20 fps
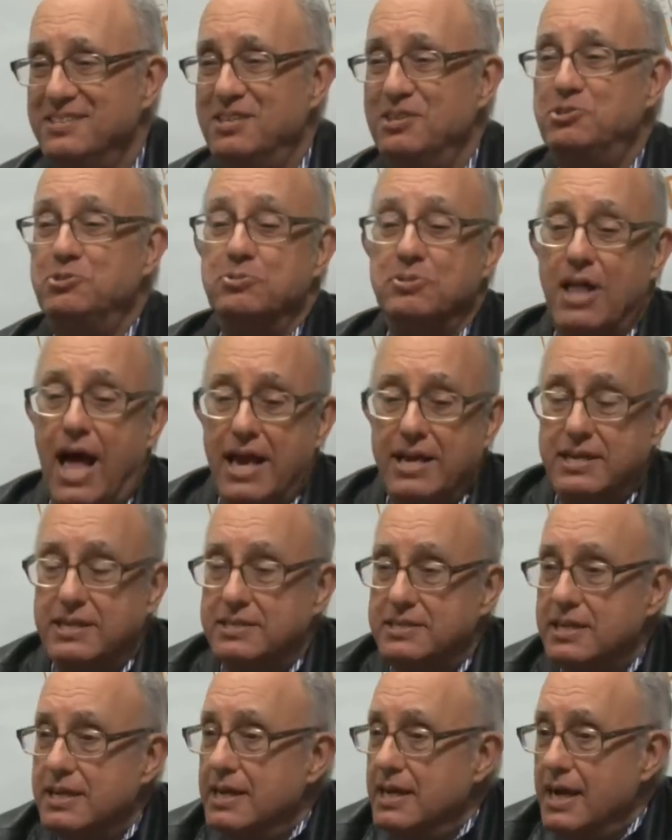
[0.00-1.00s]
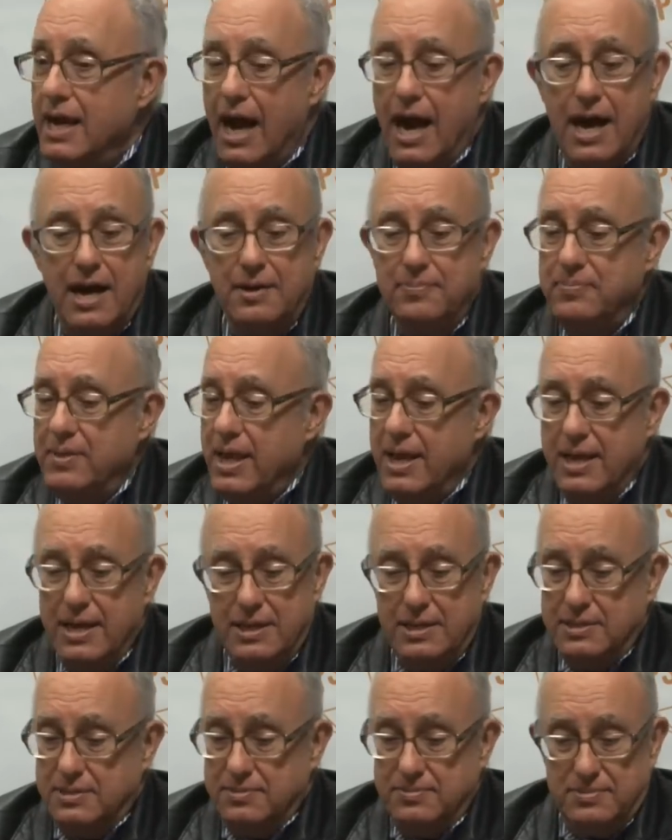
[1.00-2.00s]
Did you like it? Um,
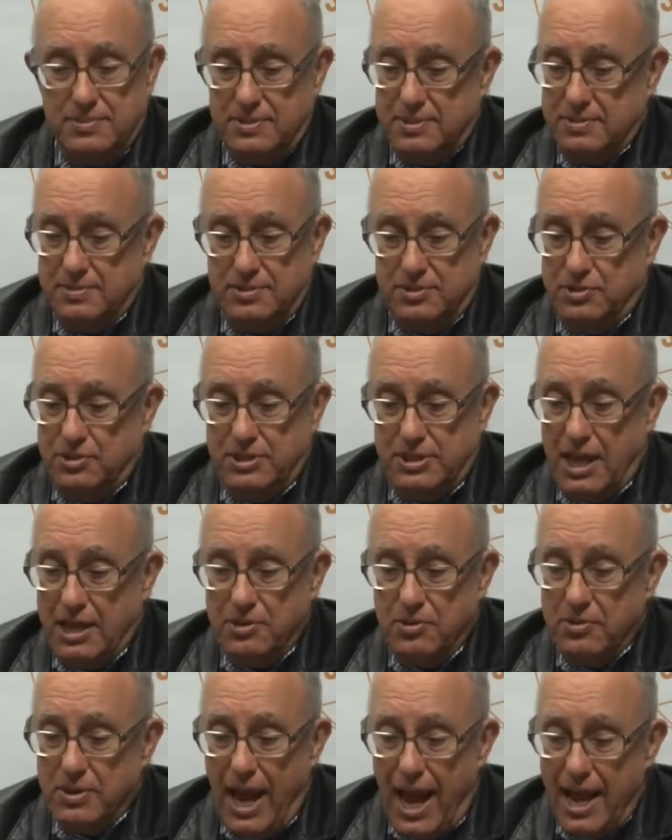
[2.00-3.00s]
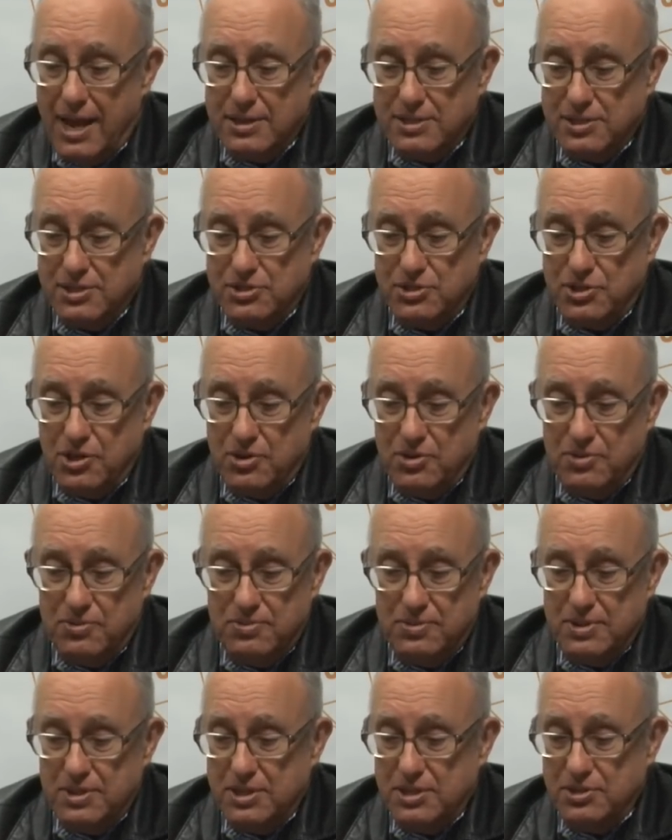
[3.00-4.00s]
they don't add,
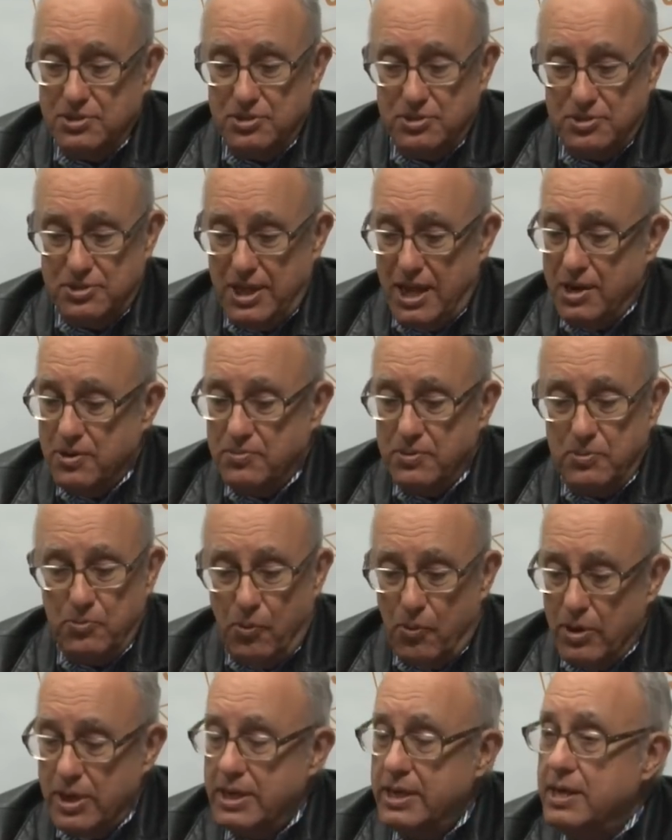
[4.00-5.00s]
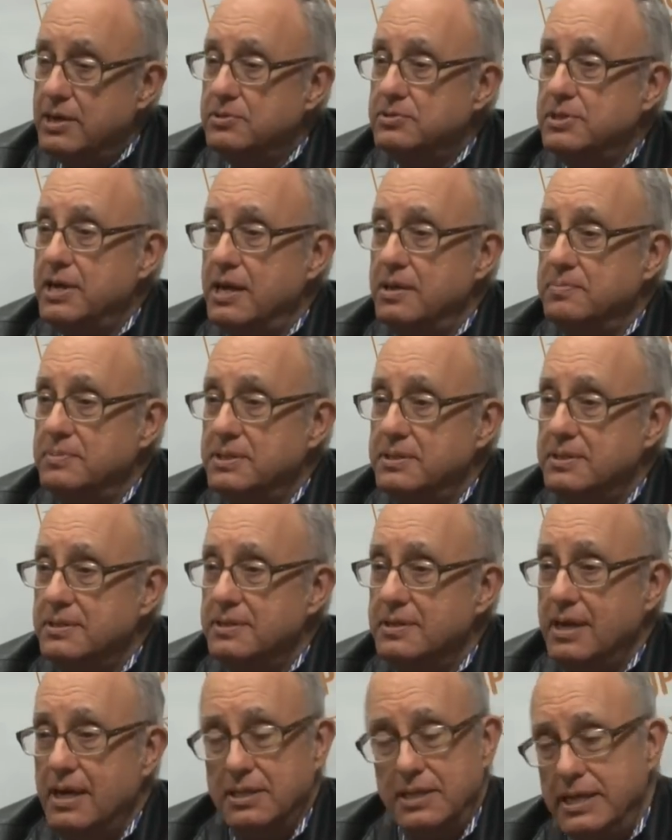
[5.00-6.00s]
so they are rewarding entertainment
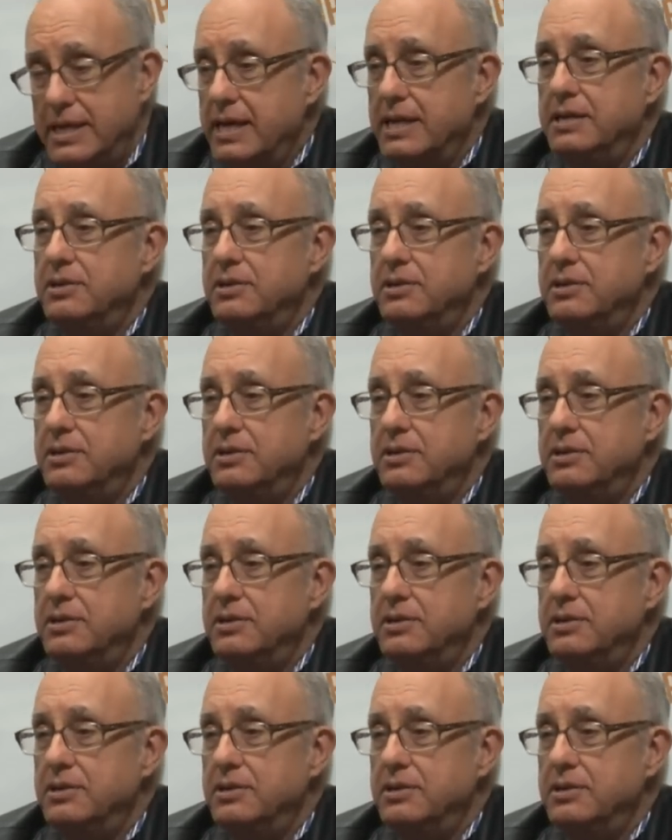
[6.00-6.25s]
and mm-hmm. they get